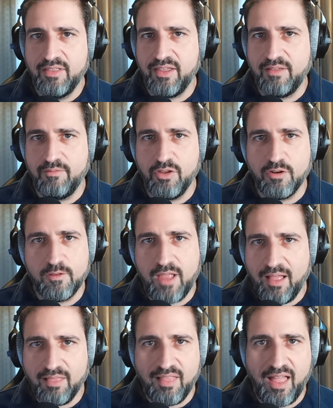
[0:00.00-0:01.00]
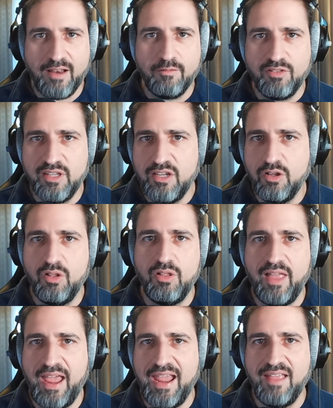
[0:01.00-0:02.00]
Like, there's not a lot of
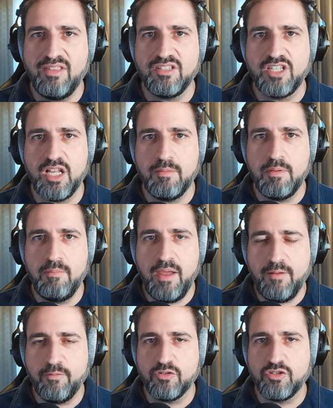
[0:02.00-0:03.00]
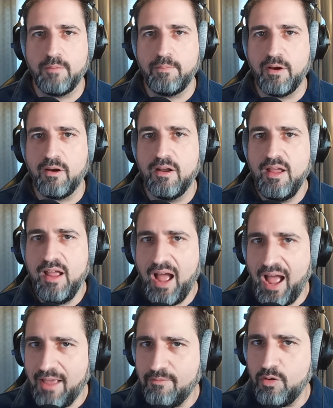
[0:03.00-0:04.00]
legal hay that's going to be made for Trump here.
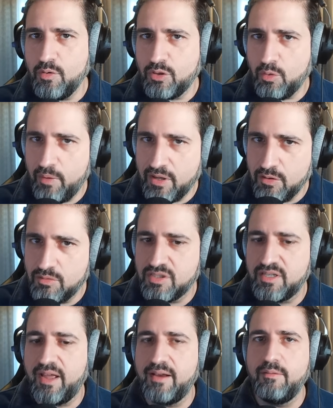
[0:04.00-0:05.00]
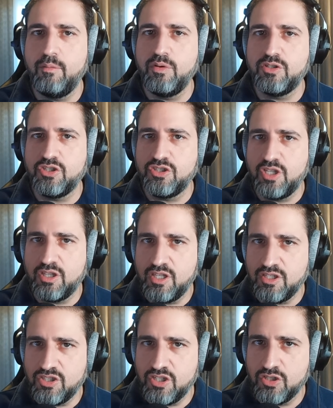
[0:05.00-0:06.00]
I view it the way you said, which is that
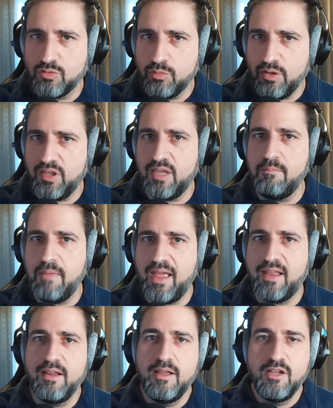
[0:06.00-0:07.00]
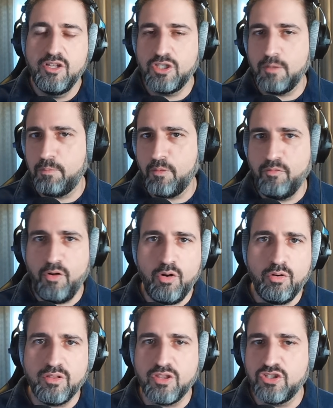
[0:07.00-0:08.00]
this is really meant to
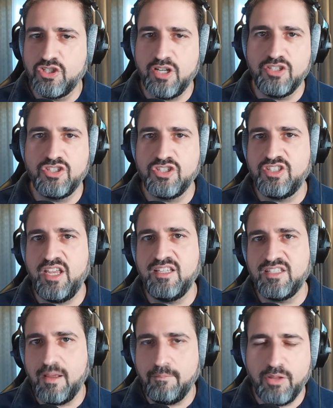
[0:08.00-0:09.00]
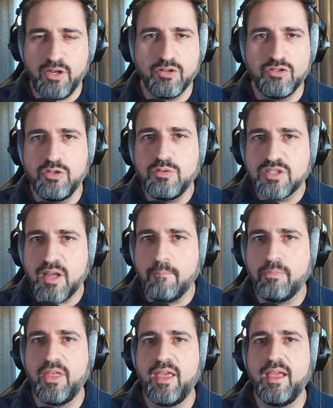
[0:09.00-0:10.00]
provoke the judge to say something or do
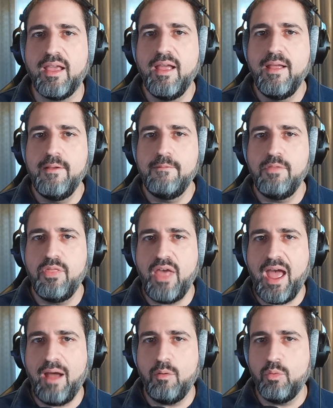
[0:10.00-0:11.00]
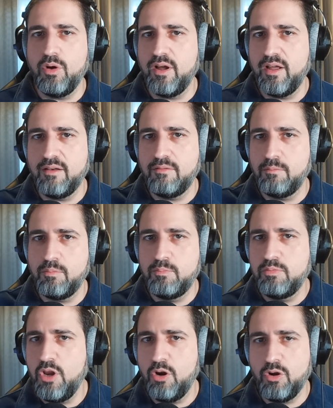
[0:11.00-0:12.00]
something that would,
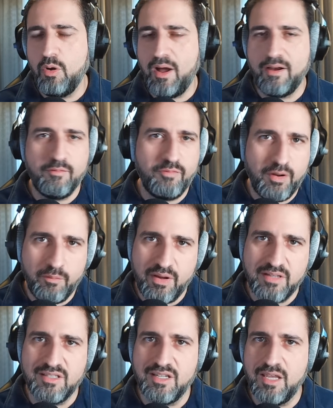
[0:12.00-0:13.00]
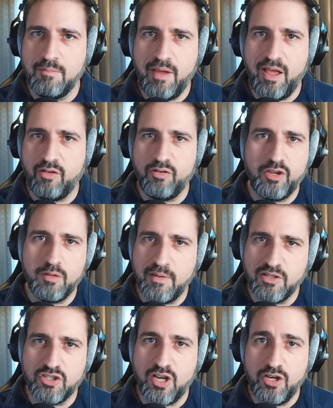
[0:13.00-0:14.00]
go out in a fundraising email, or you could
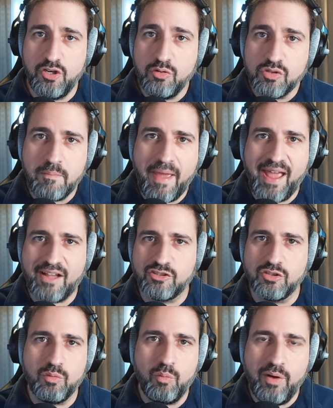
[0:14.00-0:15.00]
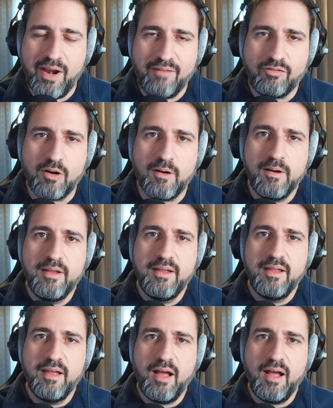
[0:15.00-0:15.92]
mention on Newsmax or whatever.